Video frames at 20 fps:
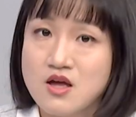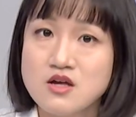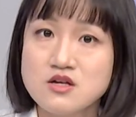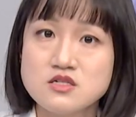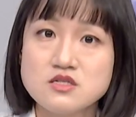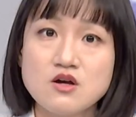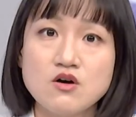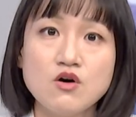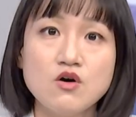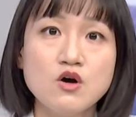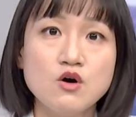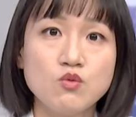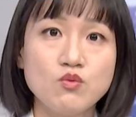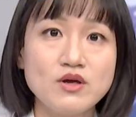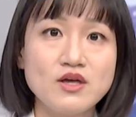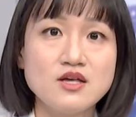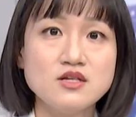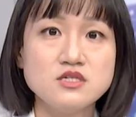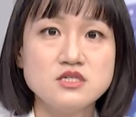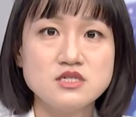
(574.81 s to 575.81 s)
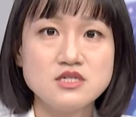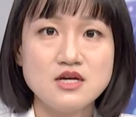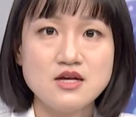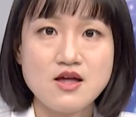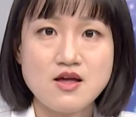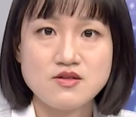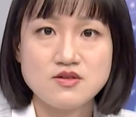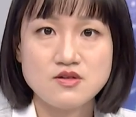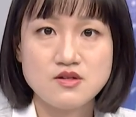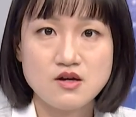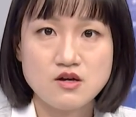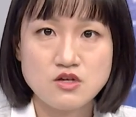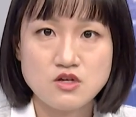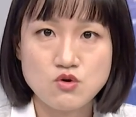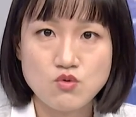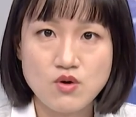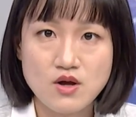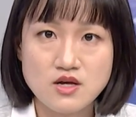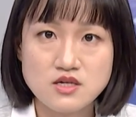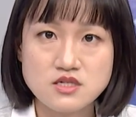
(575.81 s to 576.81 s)
So we can see as the
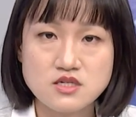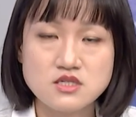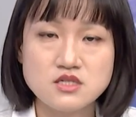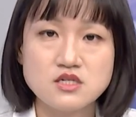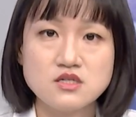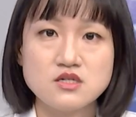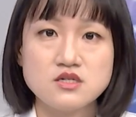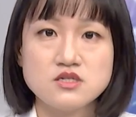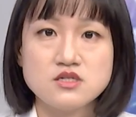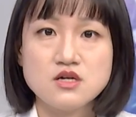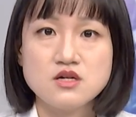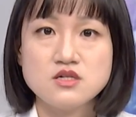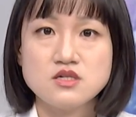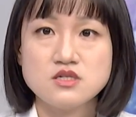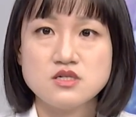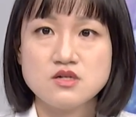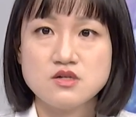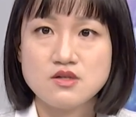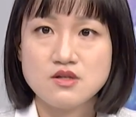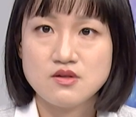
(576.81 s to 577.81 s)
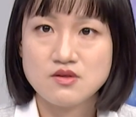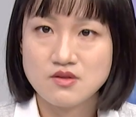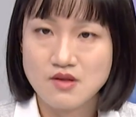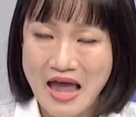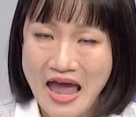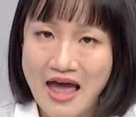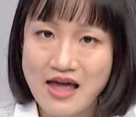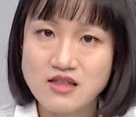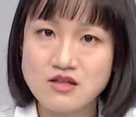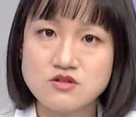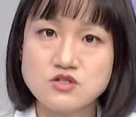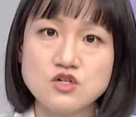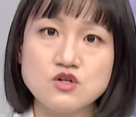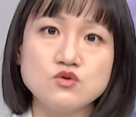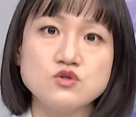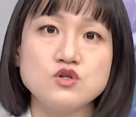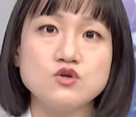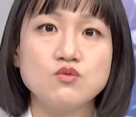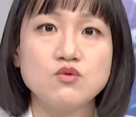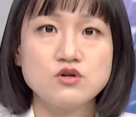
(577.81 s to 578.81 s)
U.S. citizens'
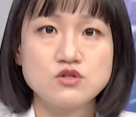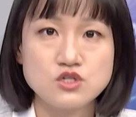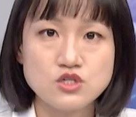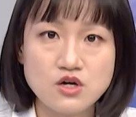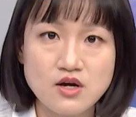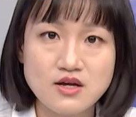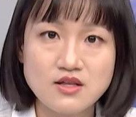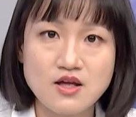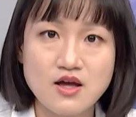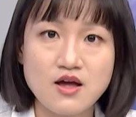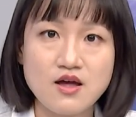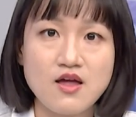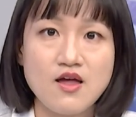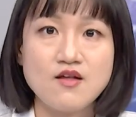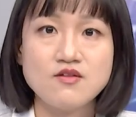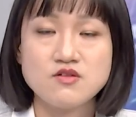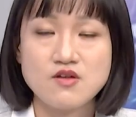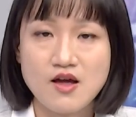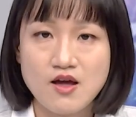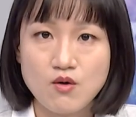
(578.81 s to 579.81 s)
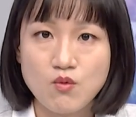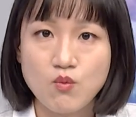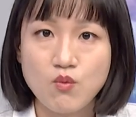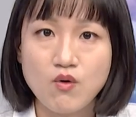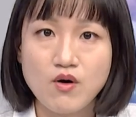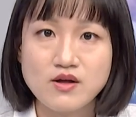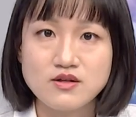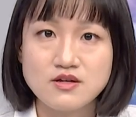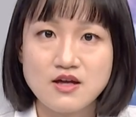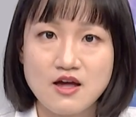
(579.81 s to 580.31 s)
attitude toward China and Taiwan